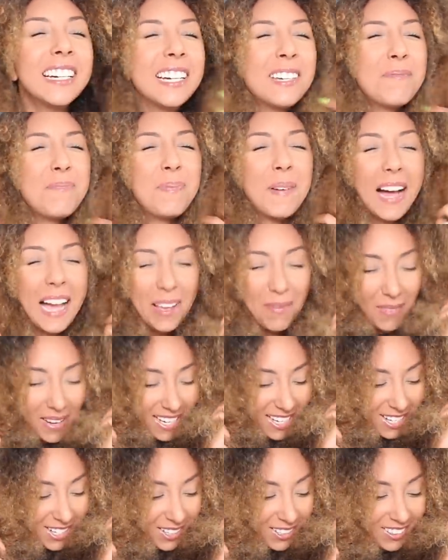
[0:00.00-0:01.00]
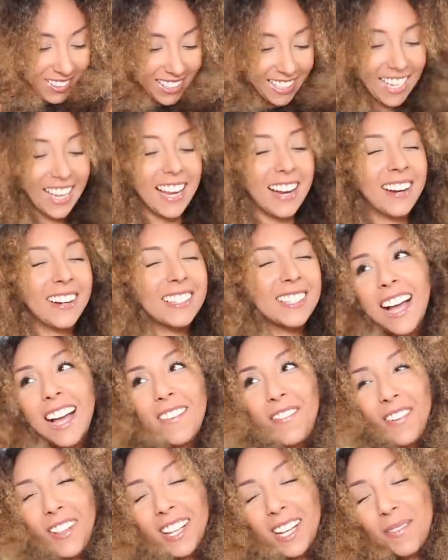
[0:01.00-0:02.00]
Goodbye, my curly hair.
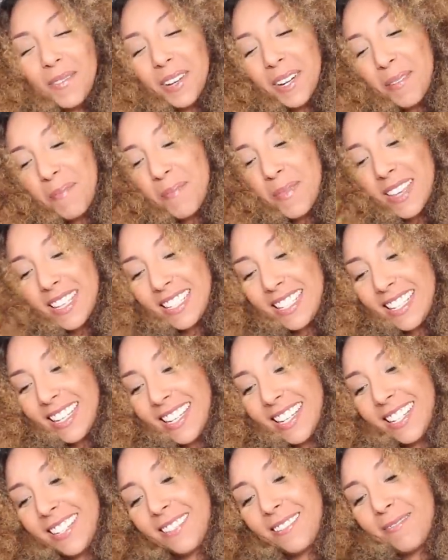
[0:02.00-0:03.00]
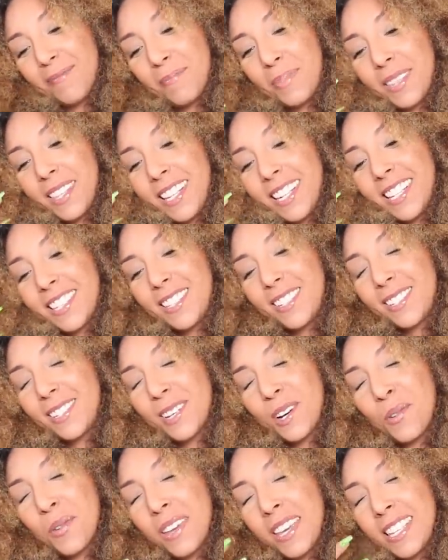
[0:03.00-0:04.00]
I feel like I'm gonna miss it. But then it's
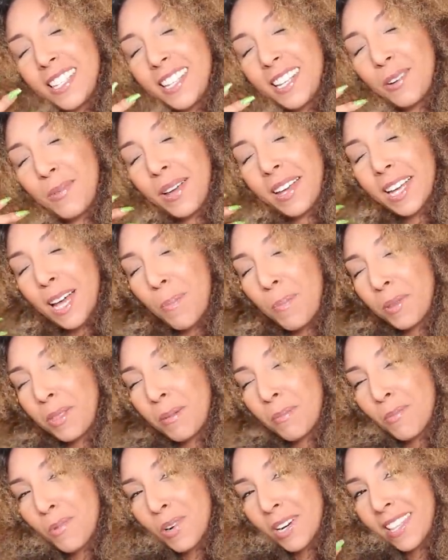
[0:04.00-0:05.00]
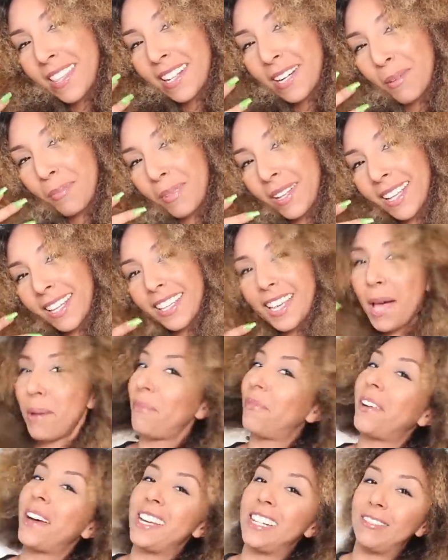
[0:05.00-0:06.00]
so easy to wake up in the morning that I'm like,
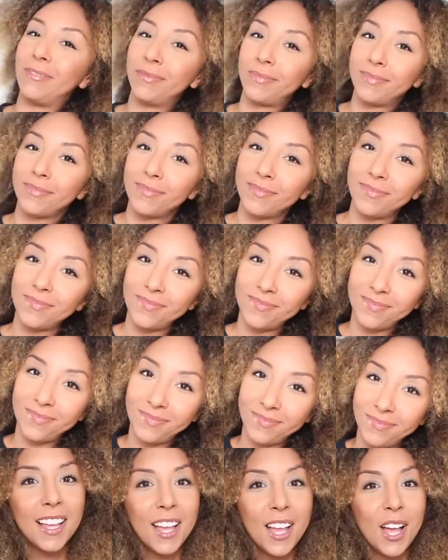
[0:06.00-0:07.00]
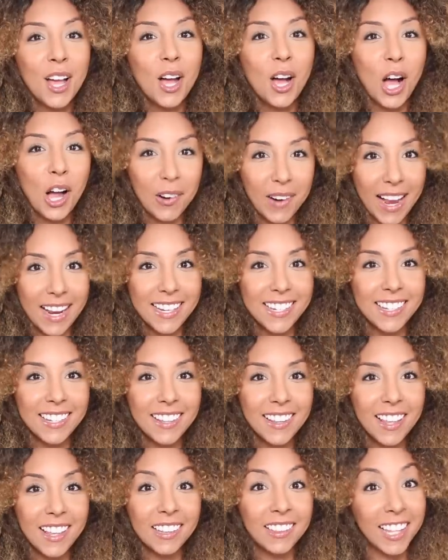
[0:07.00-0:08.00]
I'm fine. All right,
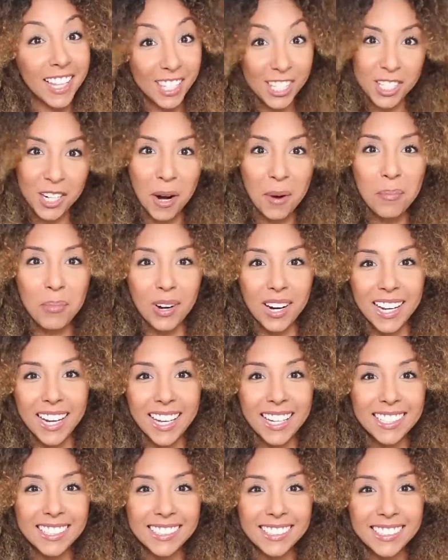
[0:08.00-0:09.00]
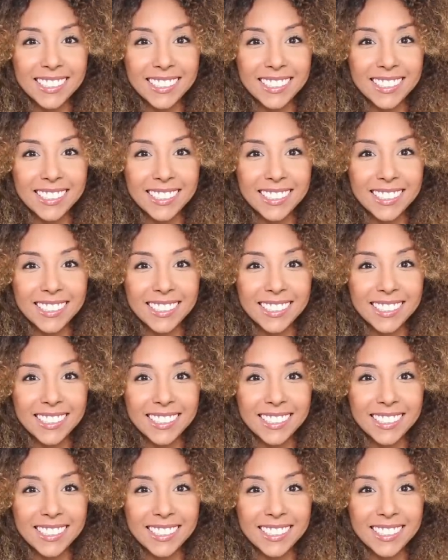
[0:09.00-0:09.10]
let's start braiding.